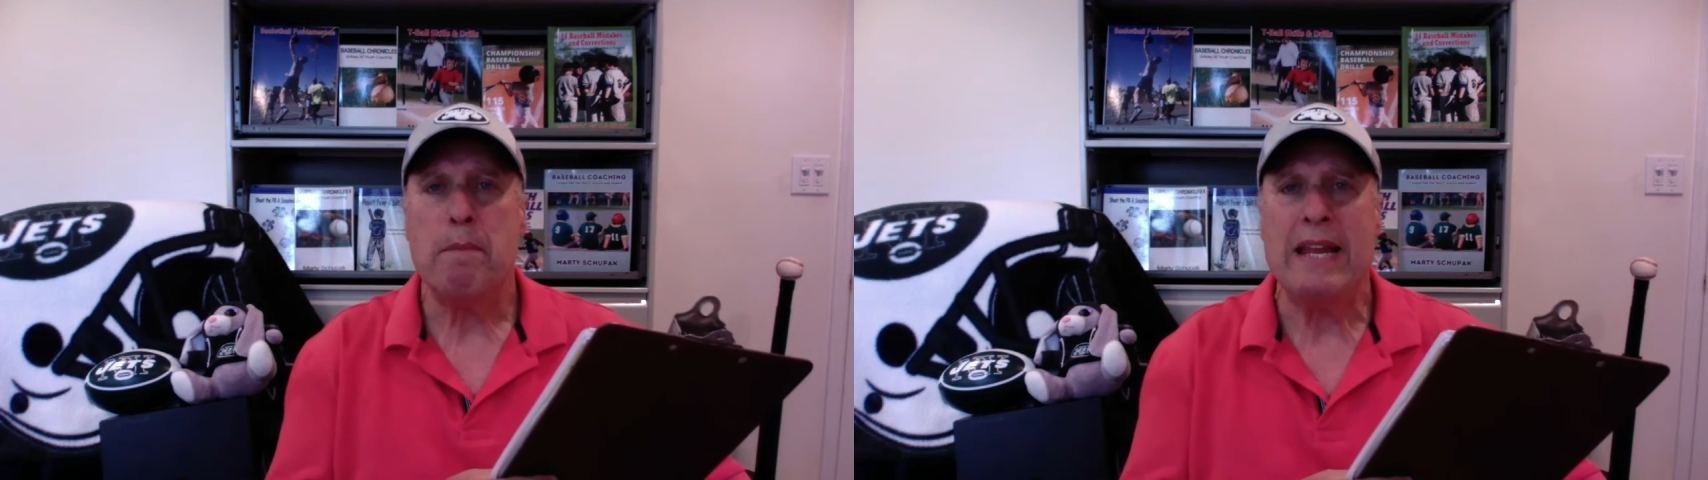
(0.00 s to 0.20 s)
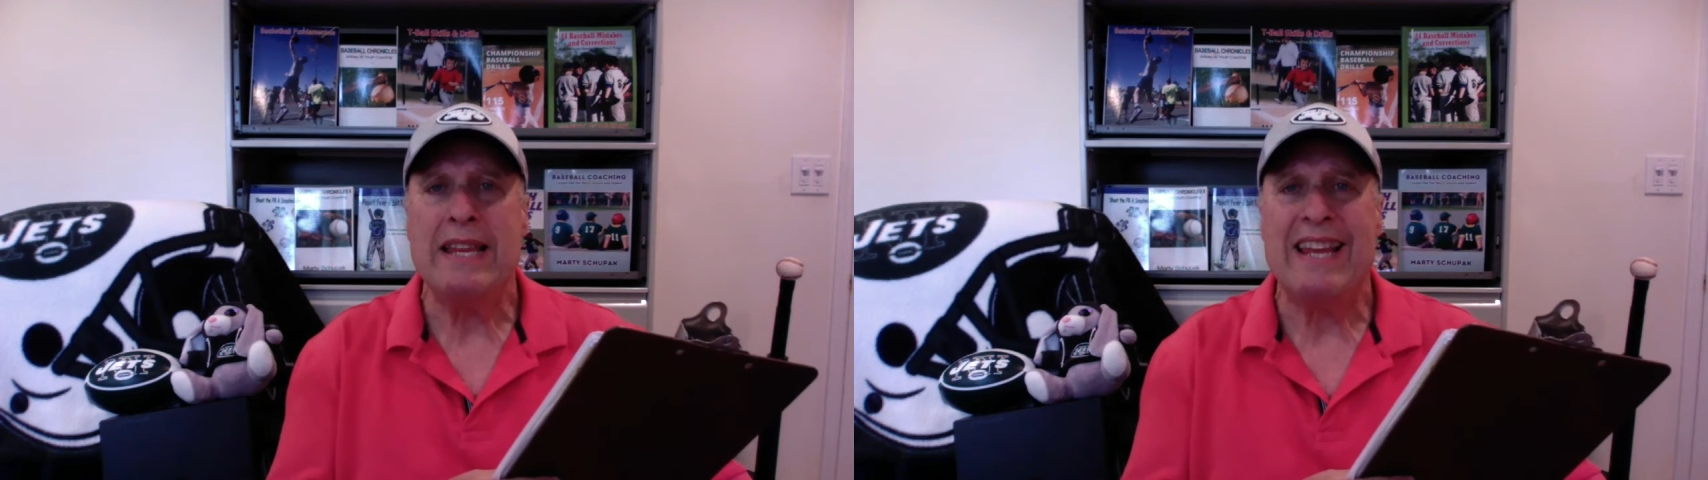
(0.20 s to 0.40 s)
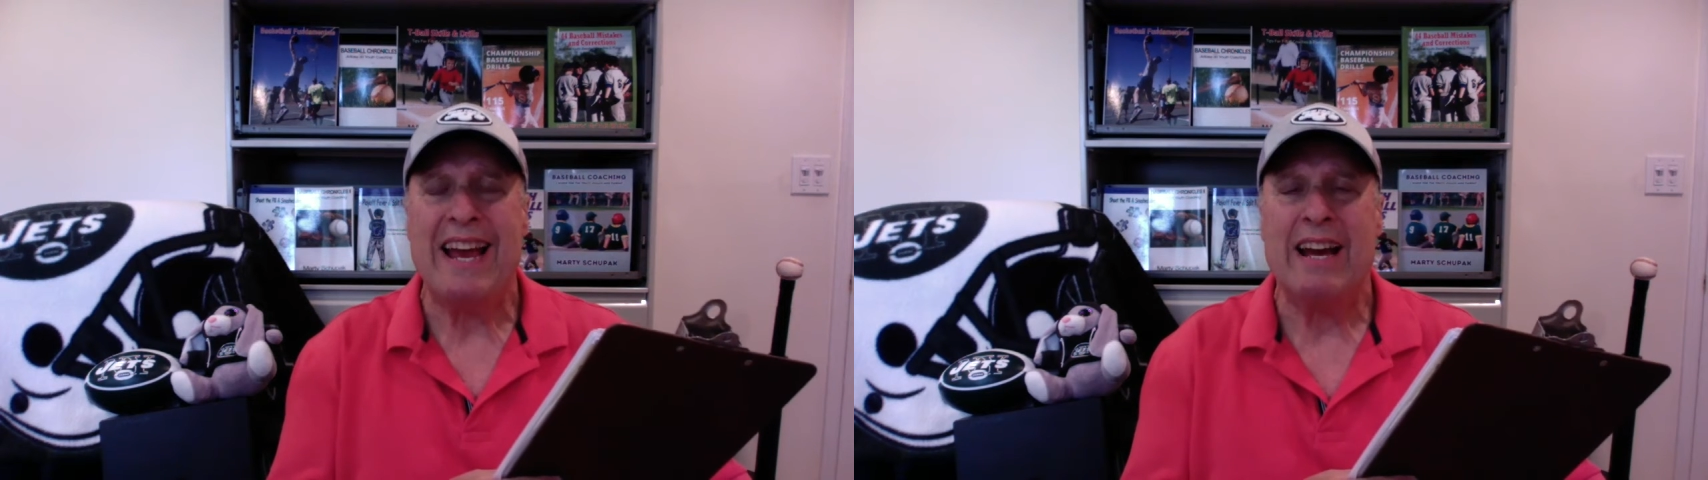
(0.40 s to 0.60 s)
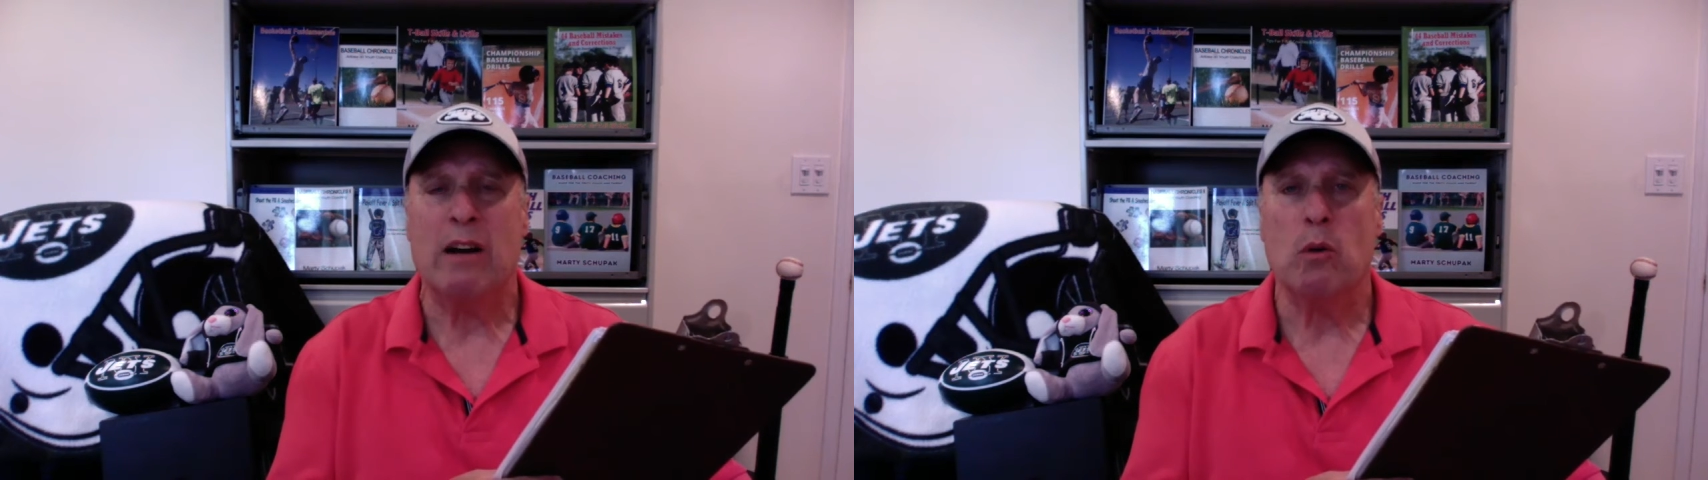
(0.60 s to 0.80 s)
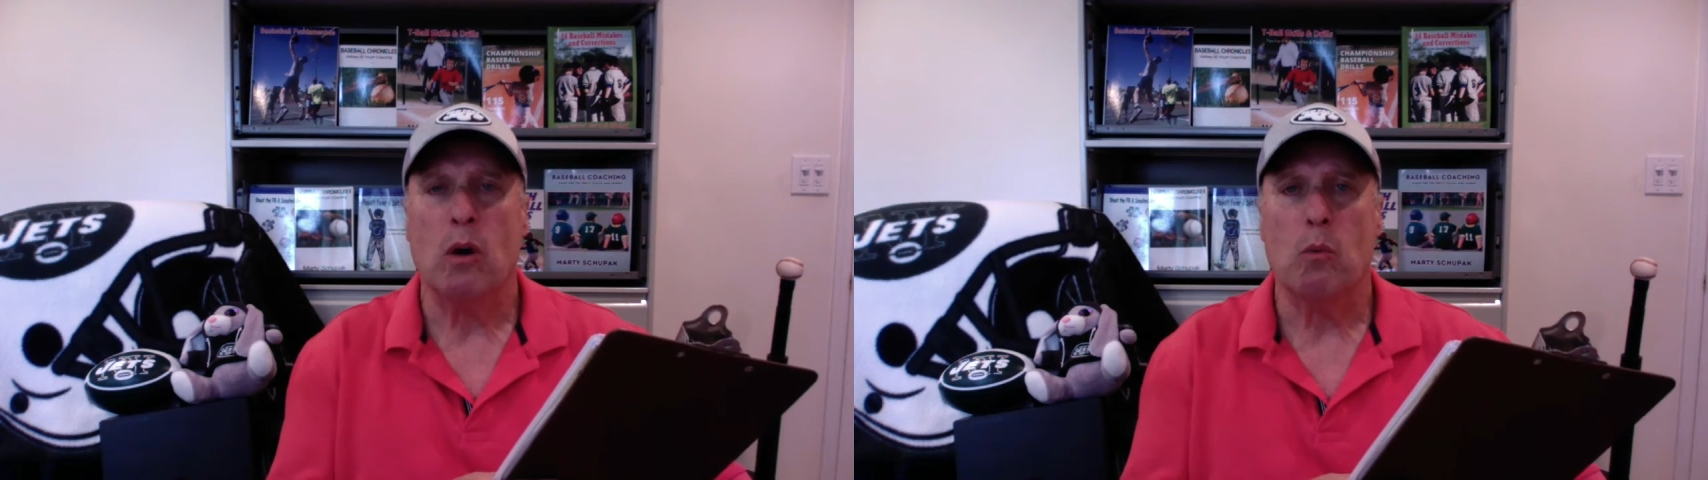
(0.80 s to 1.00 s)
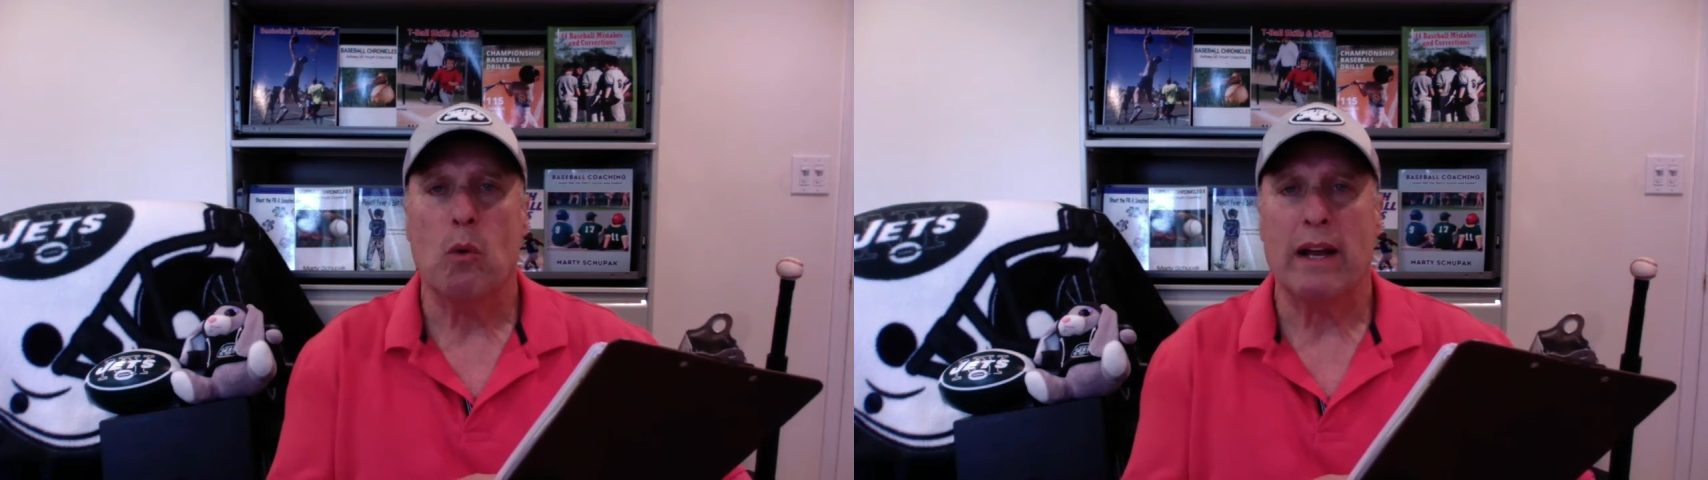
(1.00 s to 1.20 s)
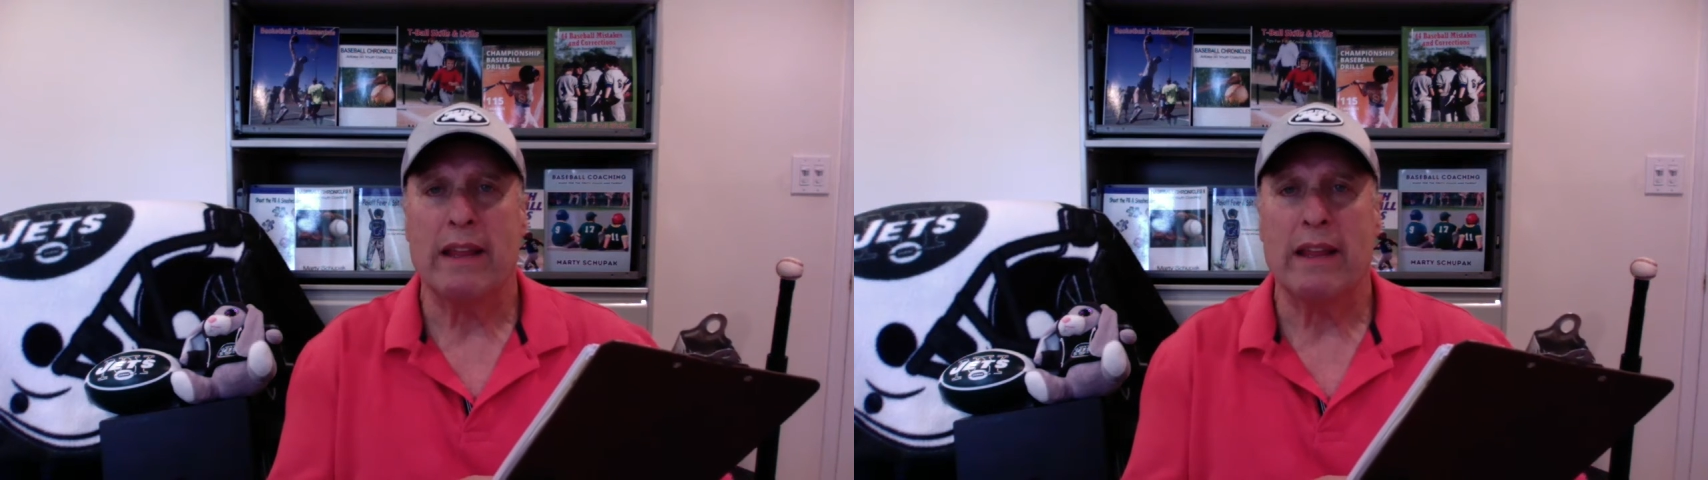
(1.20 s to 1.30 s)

pin down what